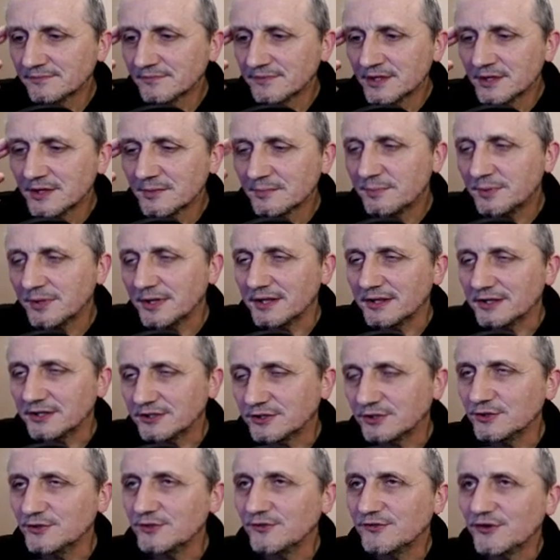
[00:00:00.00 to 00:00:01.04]
But the
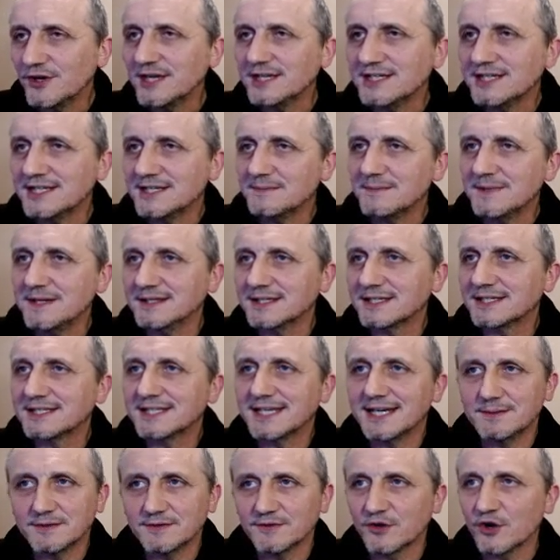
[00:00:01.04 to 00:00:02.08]
two phrases mean the
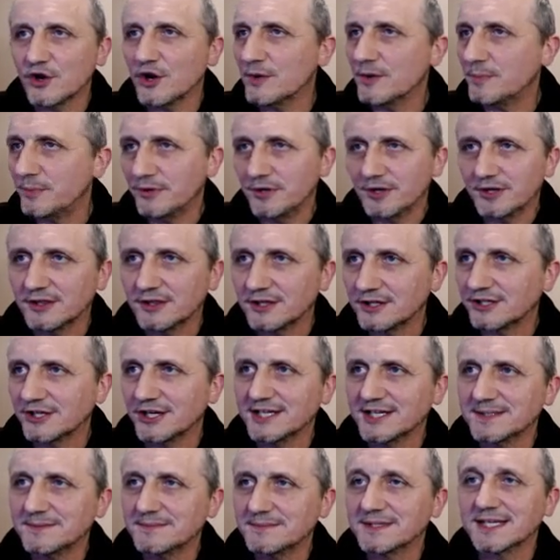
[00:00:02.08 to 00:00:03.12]
same. I've got a book that
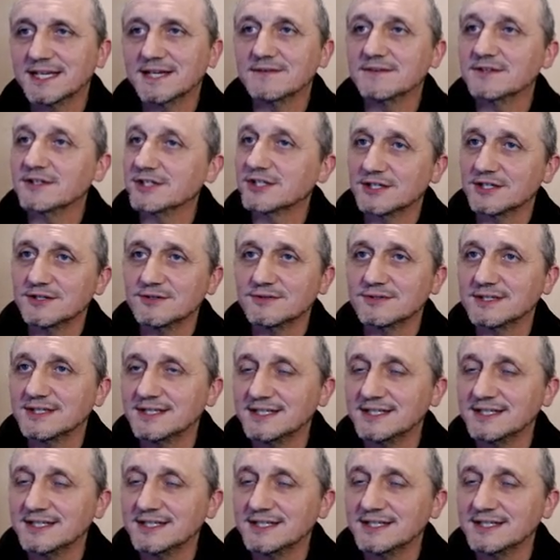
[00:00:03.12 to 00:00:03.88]
ties them together, shows it's